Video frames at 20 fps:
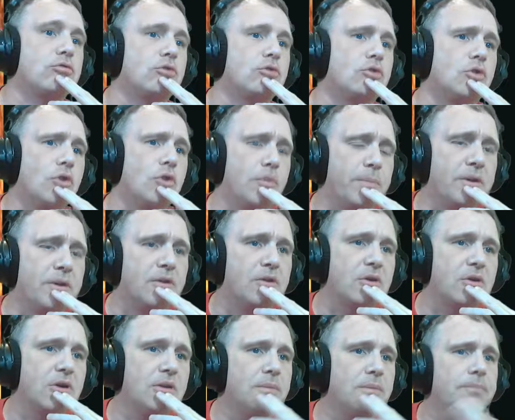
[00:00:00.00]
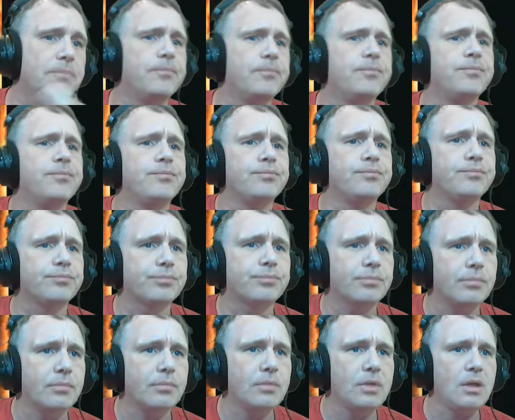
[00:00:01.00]
stupid good.
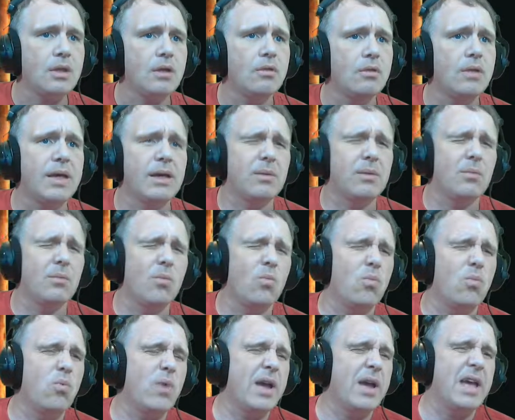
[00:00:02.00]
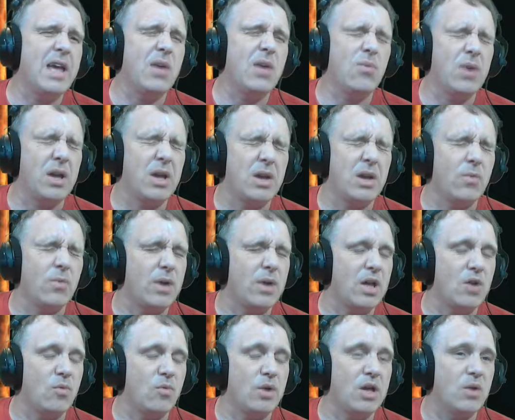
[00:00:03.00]
Like, way
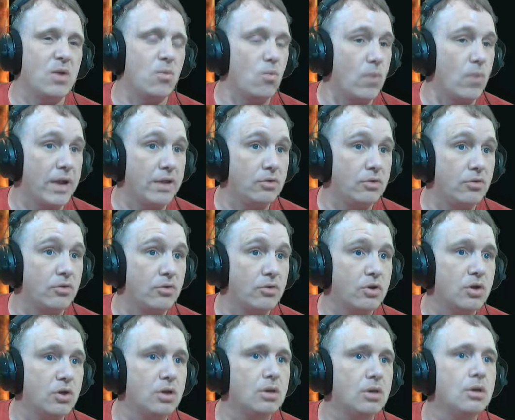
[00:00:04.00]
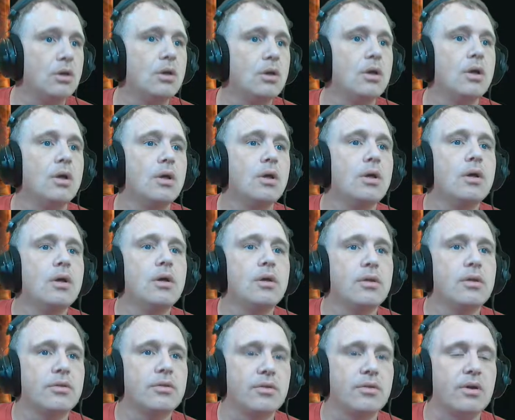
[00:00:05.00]
too good.
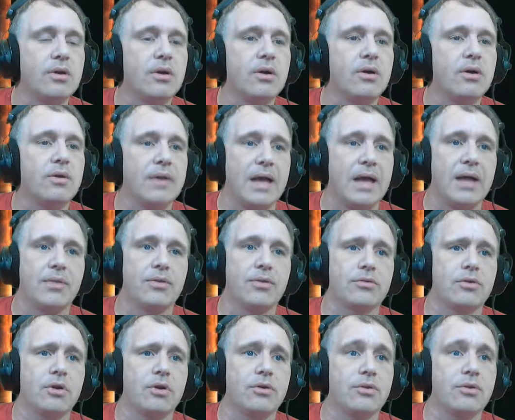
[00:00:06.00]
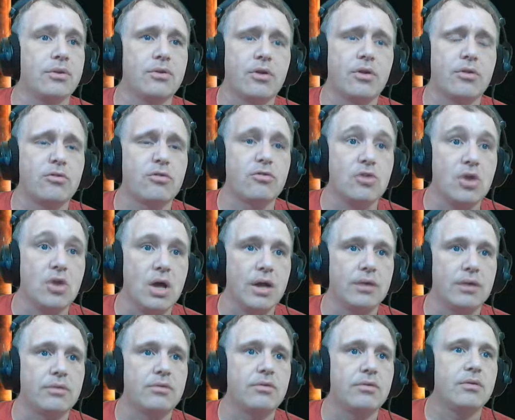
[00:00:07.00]
So, yeah, this card's
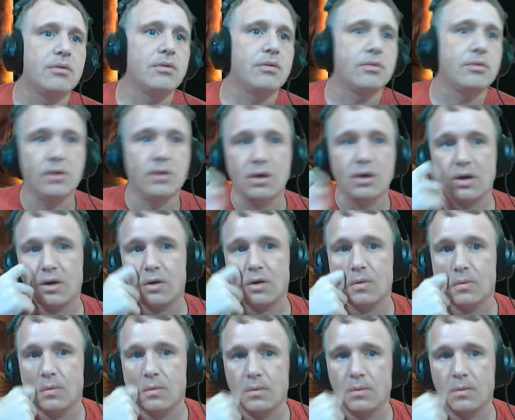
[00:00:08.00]
nuts. So,